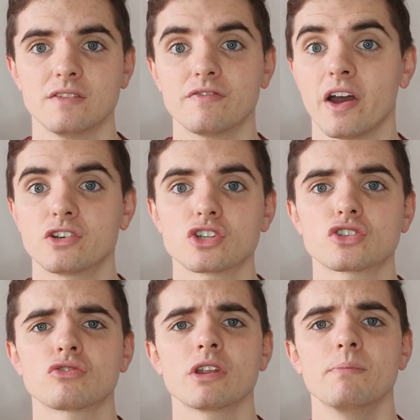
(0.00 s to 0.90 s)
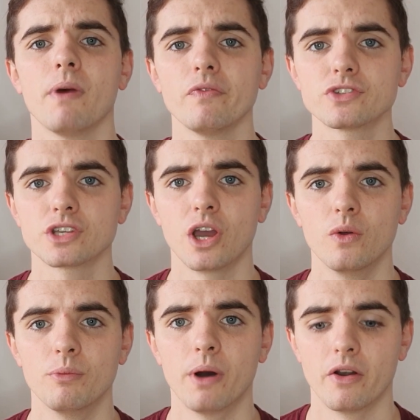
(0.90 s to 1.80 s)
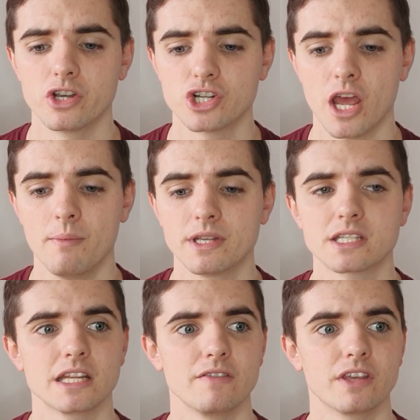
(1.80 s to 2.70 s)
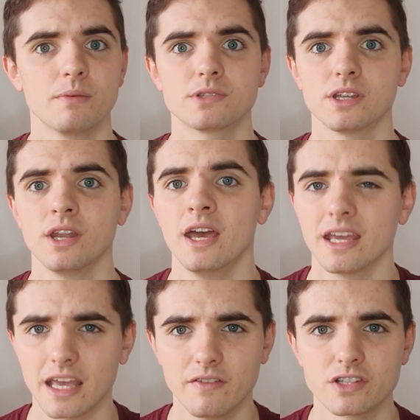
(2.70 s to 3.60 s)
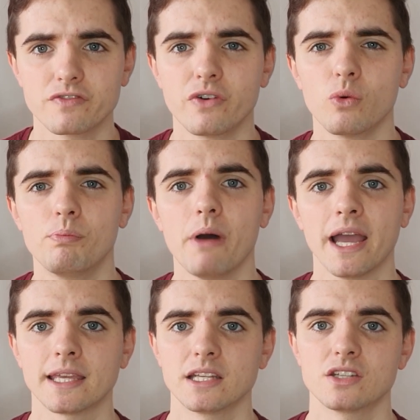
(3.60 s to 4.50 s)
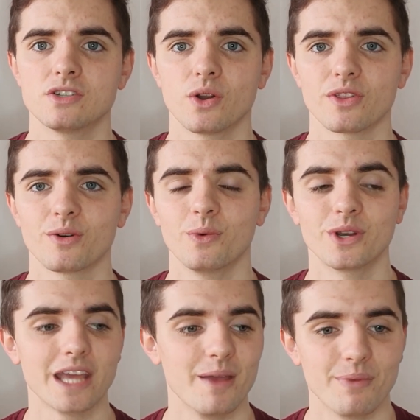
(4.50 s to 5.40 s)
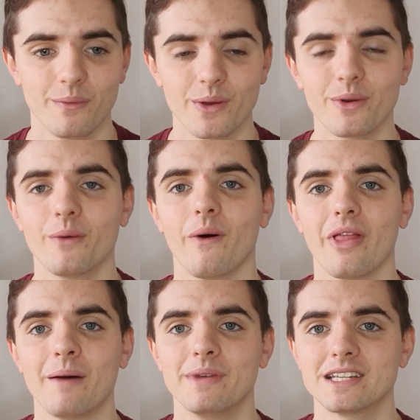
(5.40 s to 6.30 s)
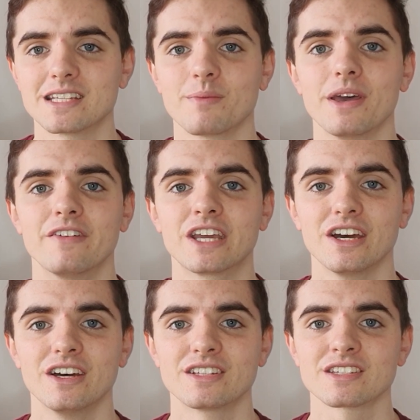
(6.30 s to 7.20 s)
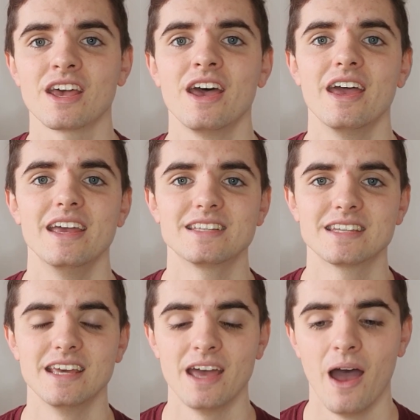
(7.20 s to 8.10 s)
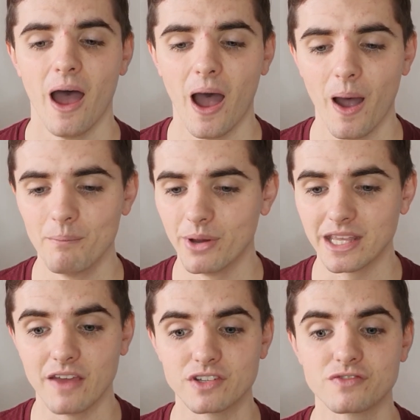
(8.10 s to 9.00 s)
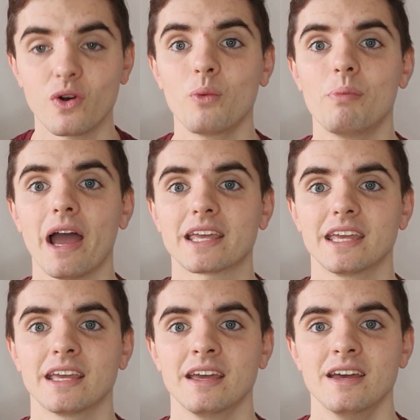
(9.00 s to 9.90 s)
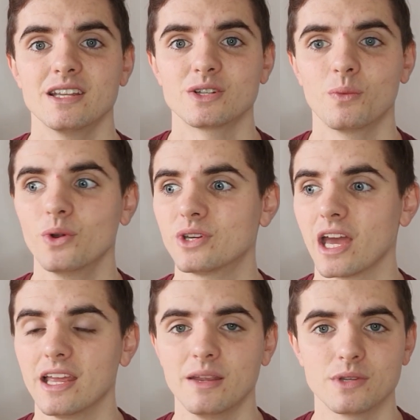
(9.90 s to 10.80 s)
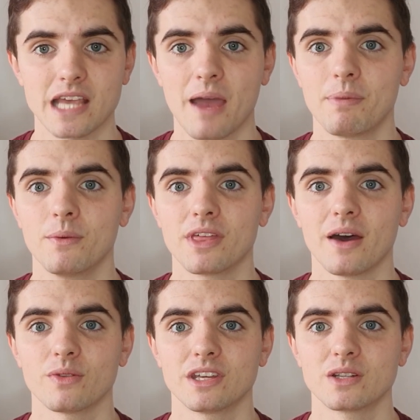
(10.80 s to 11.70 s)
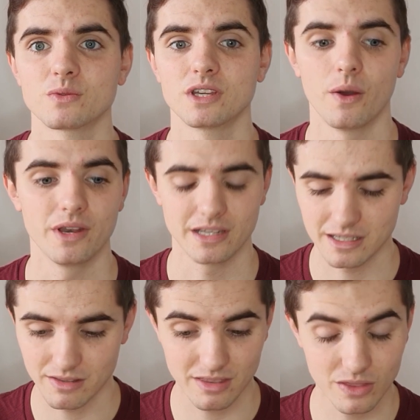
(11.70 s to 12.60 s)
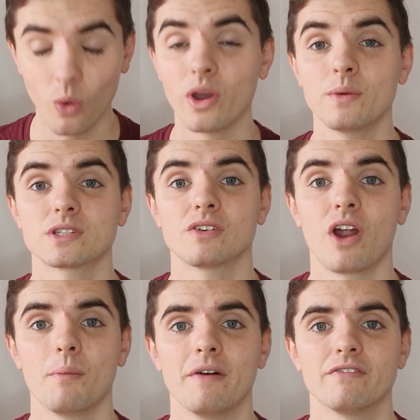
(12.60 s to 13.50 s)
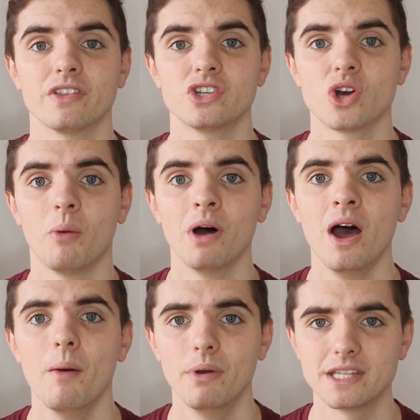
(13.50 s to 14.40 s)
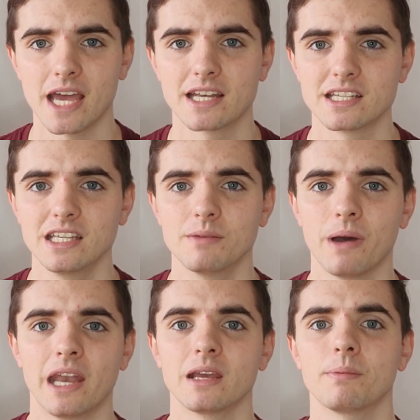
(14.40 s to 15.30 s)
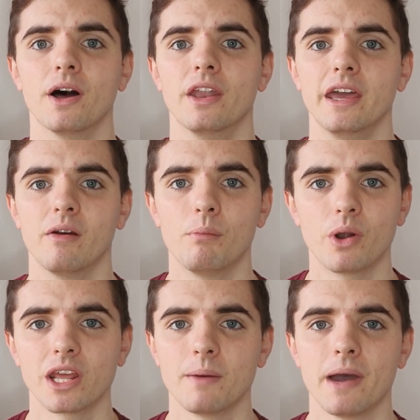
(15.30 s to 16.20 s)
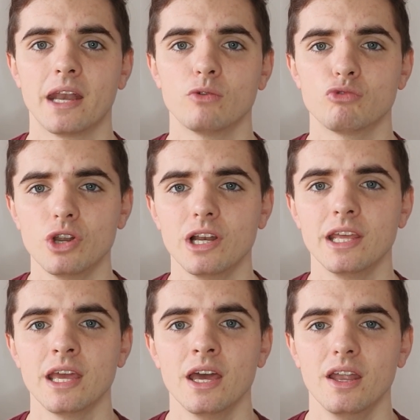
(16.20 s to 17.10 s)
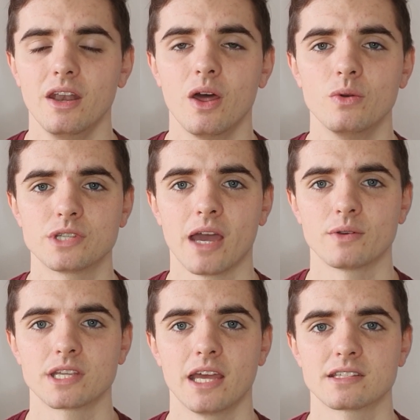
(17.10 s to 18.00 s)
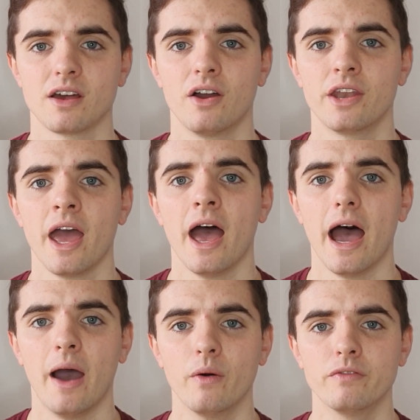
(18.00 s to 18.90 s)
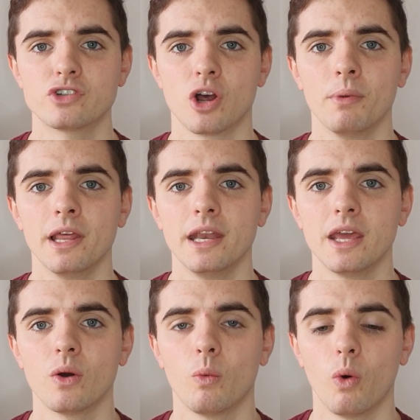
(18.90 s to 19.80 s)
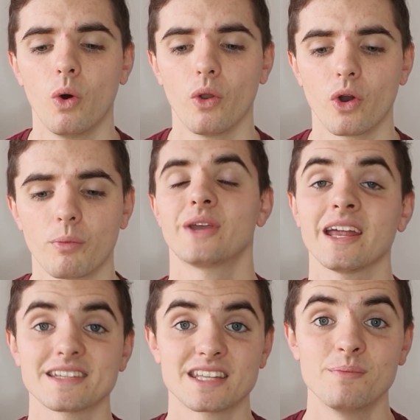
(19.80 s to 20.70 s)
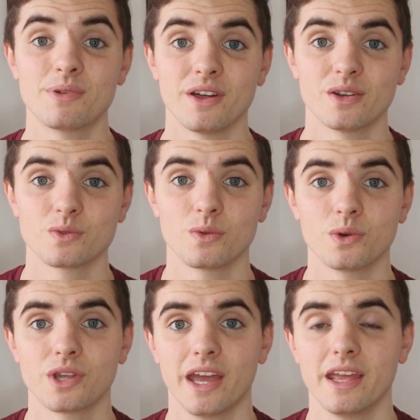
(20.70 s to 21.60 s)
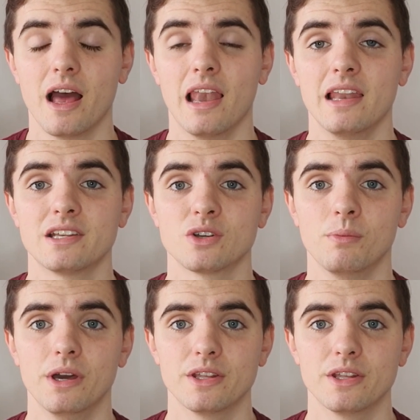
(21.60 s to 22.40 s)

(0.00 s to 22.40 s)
In fact, just 3 months ago, the Borough chairman, Steve Gibson, gave his full backing to Jonathan Woodgate, but we all know what that means. It's a bit of a curse, isn't it? But he gave his full backing to Woodgate. He was happy with how things were going, thought he was the right man for the job, but he's had to hit the panic button here and bring in a man who really knows how to get a side out of trouble in Neil Warnock. You can sympathise with Woodgate a little bit.